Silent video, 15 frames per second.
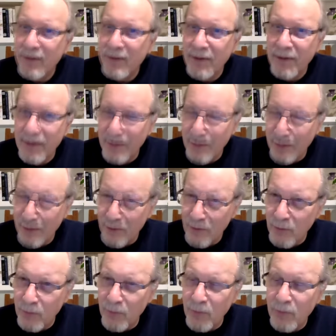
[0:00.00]
then
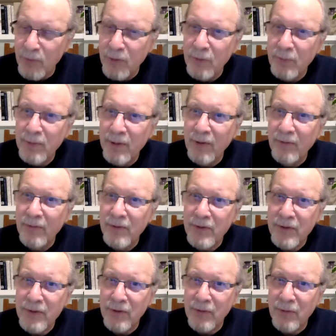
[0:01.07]
you roll your pelvis
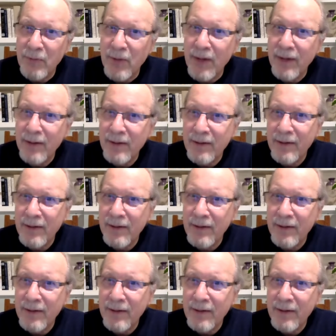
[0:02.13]
to the right,